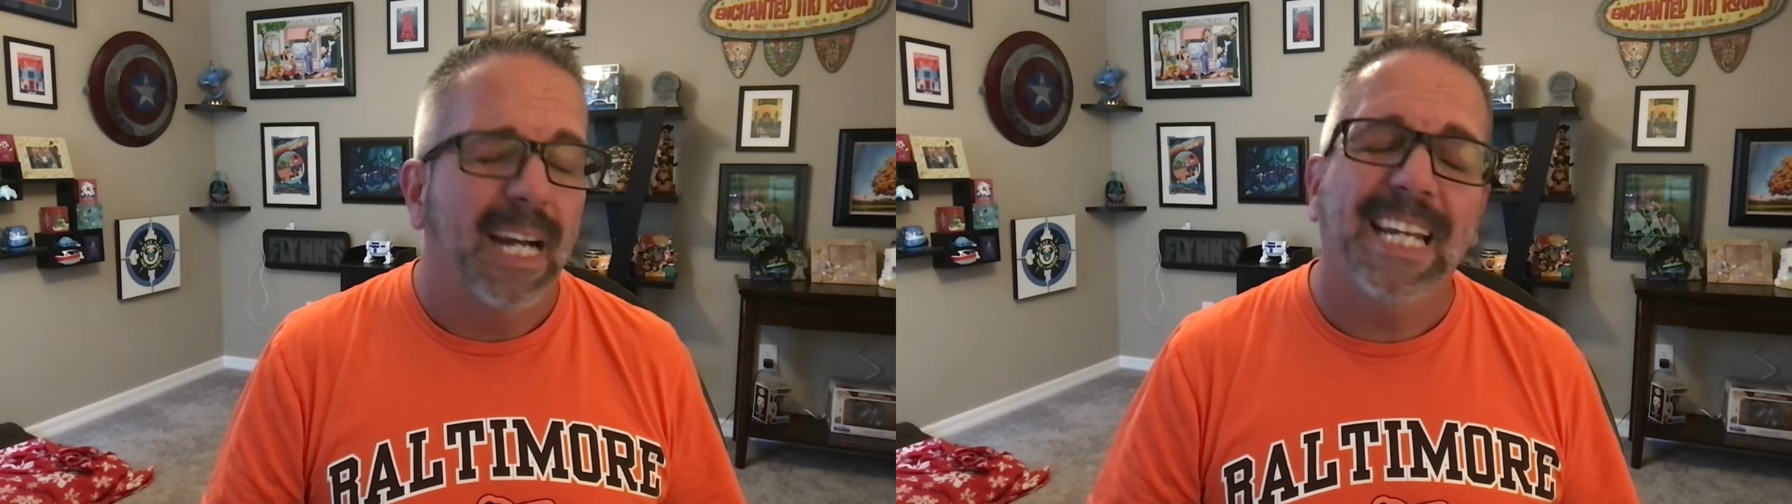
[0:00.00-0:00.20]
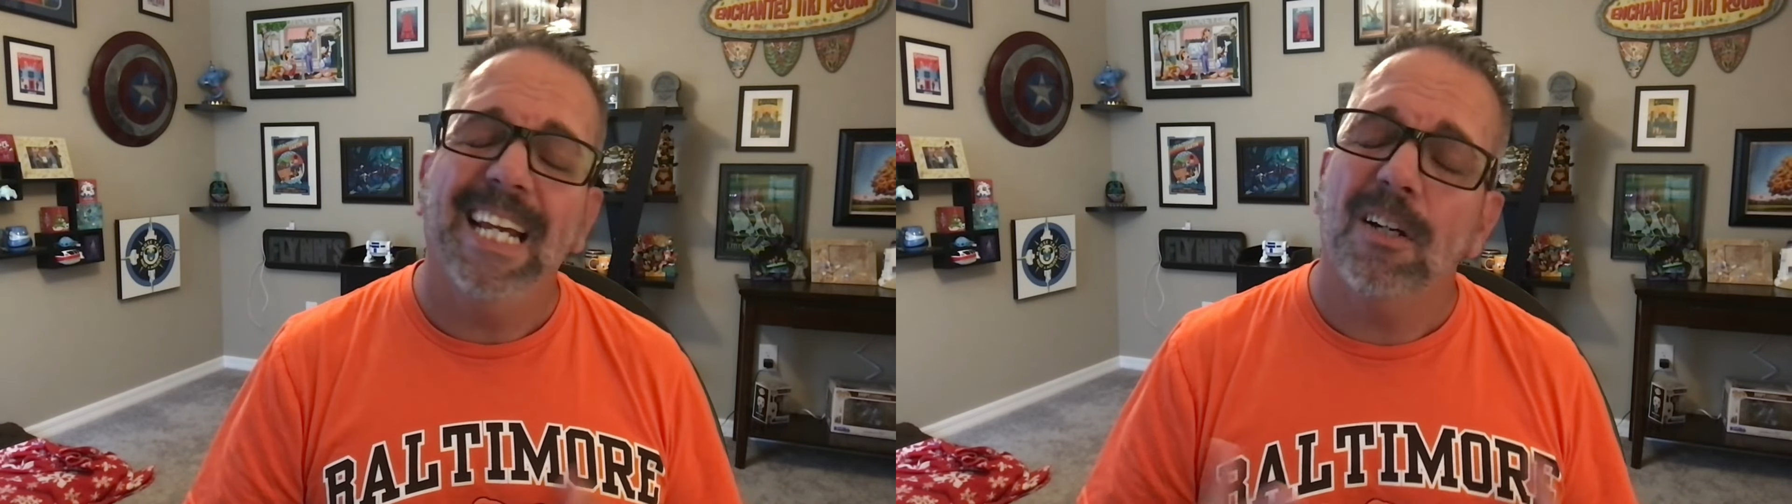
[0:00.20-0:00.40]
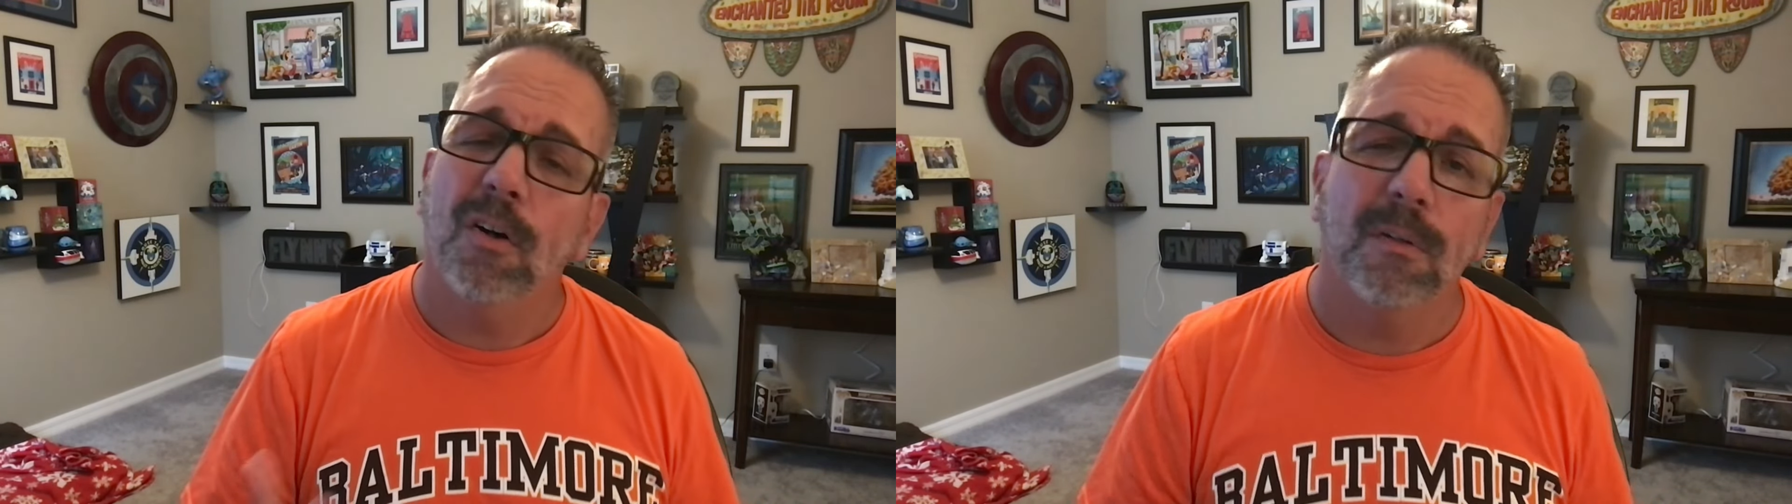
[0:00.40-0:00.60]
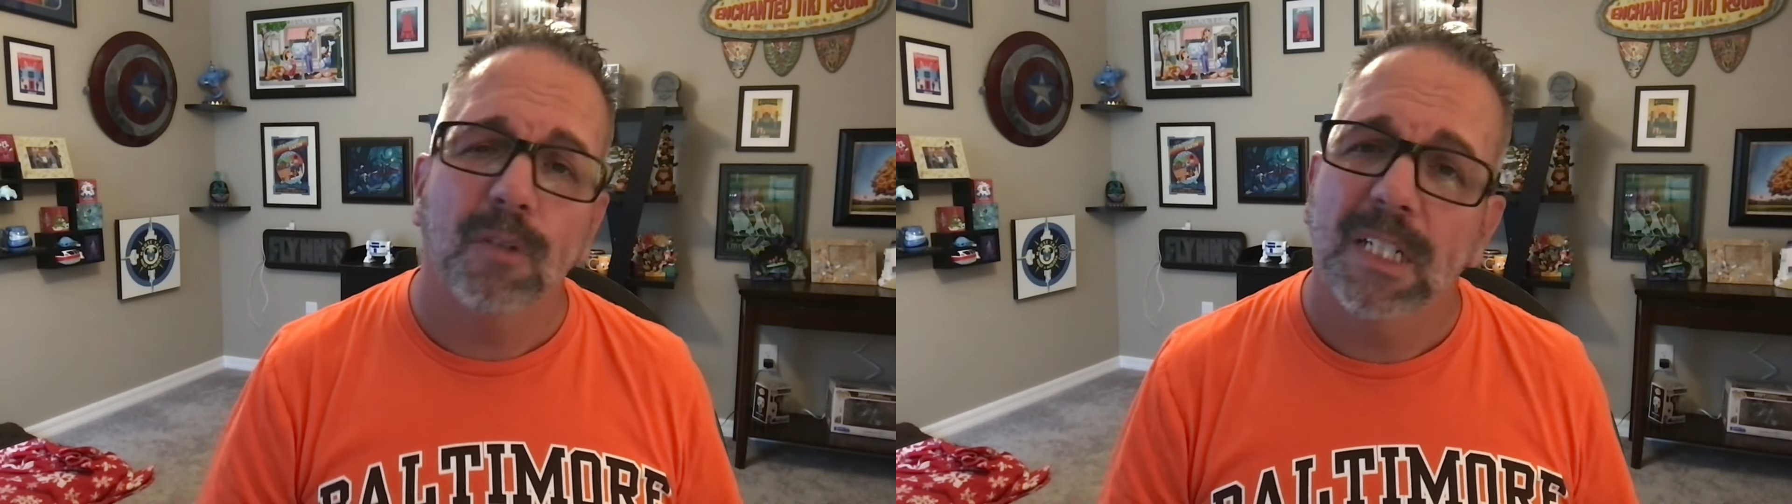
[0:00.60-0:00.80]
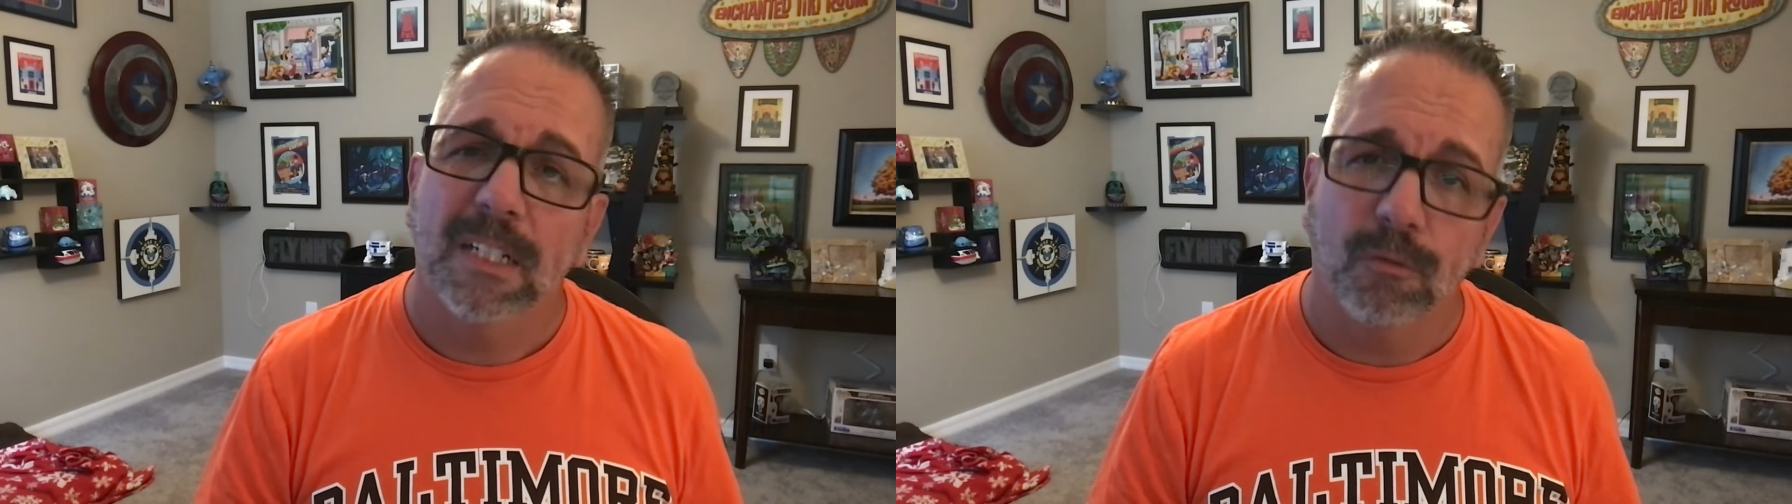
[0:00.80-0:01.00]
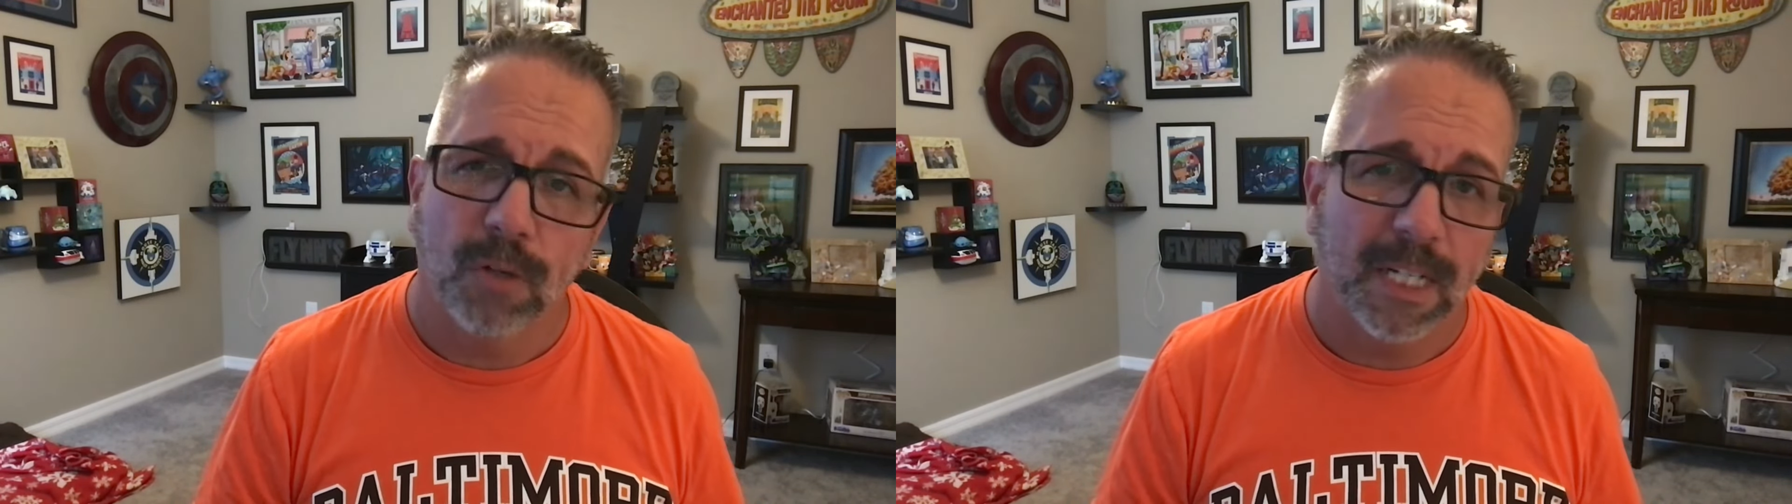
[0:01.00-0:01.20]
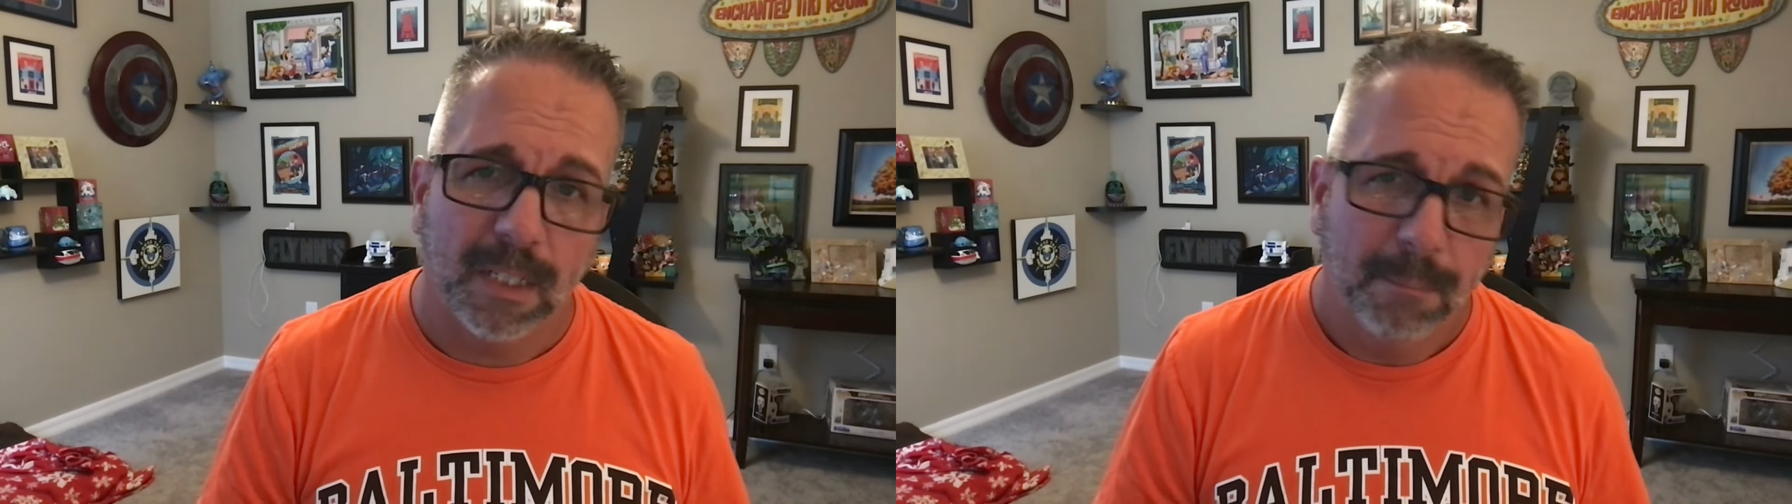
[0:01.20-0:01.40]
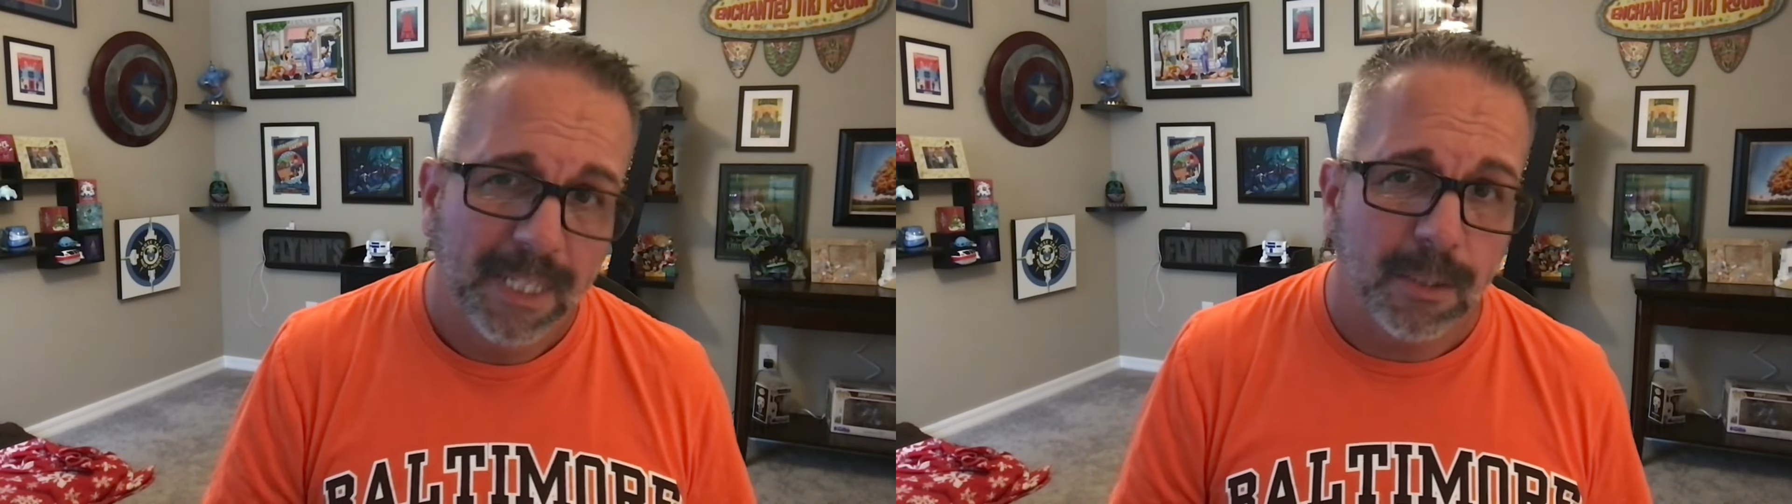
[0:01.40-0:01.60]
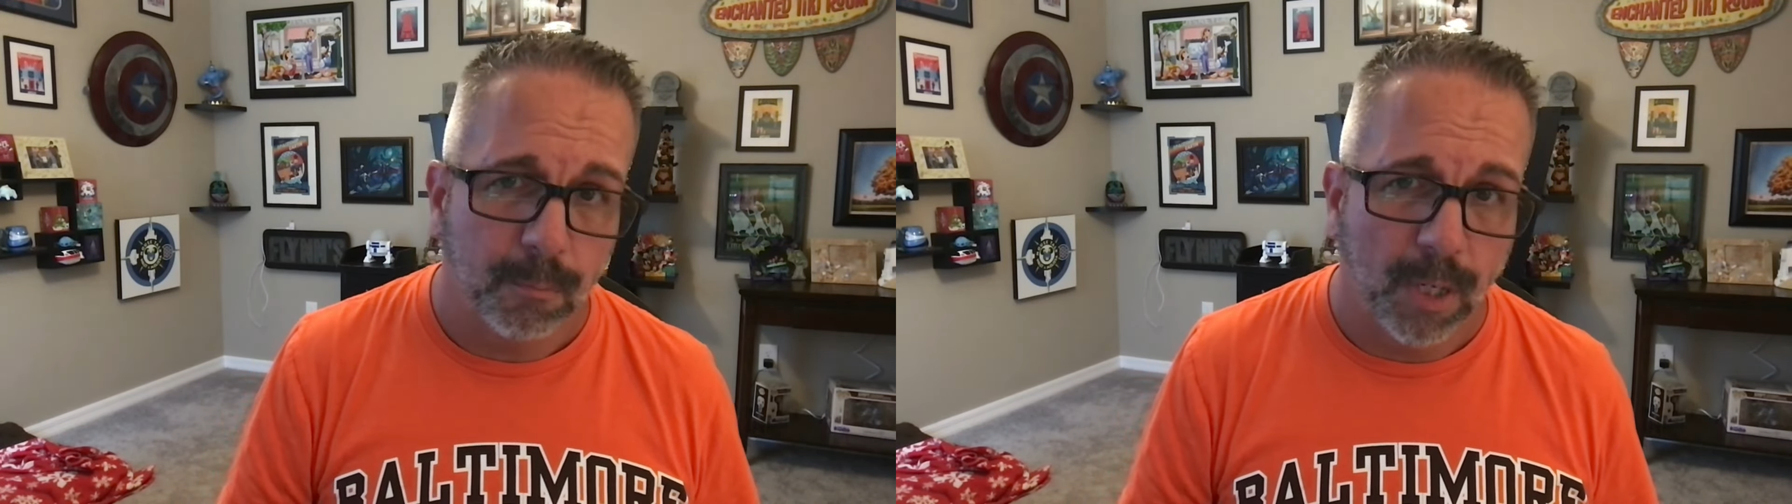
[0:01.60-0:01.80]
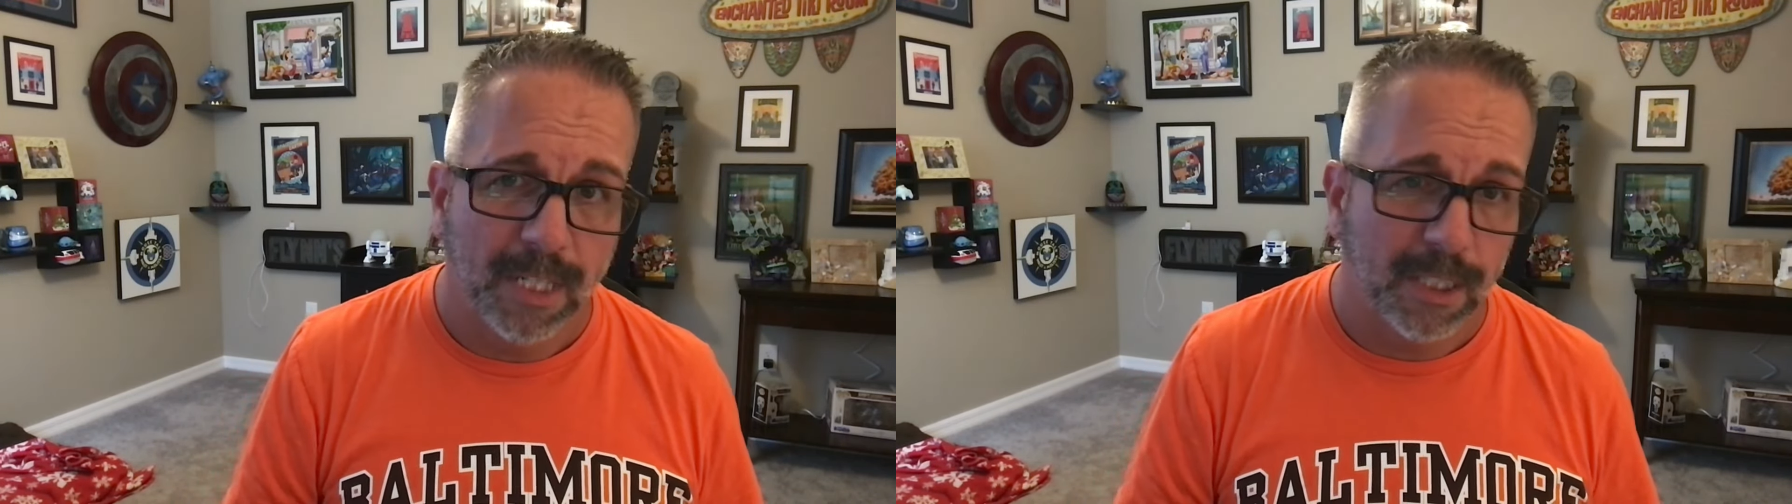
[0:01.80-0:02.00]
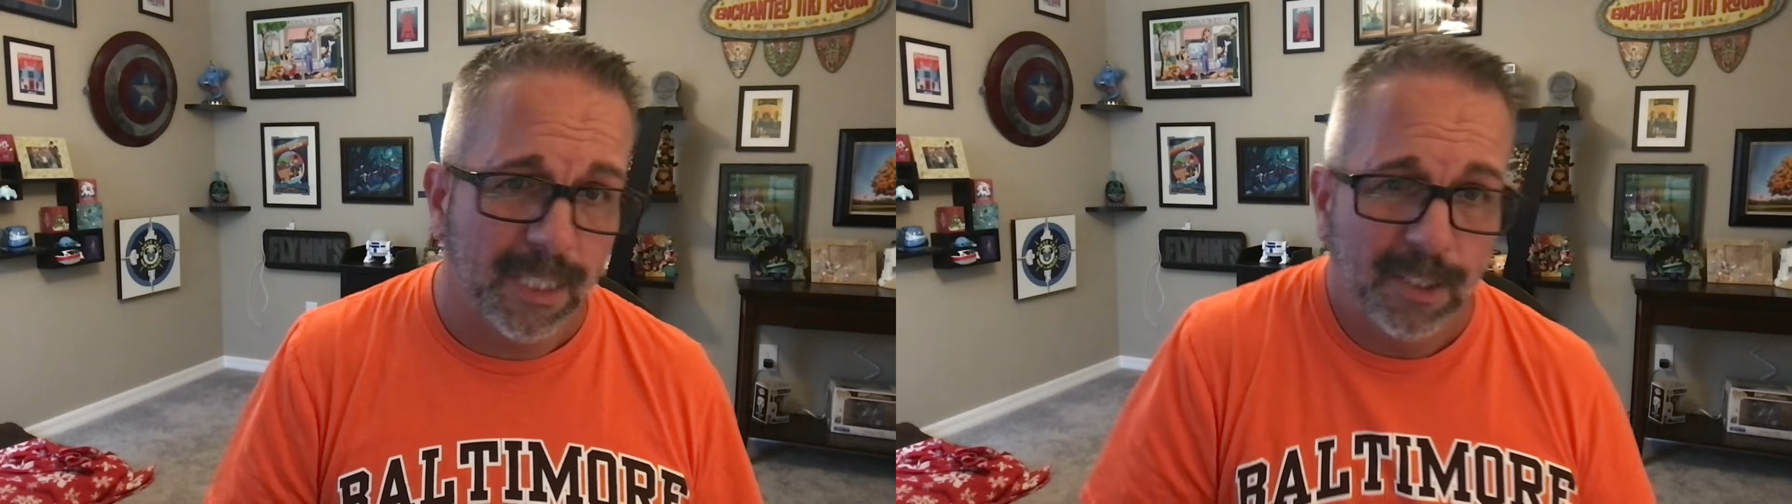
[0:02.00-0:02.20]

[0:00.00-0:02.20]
I can't call him really a reclamation project.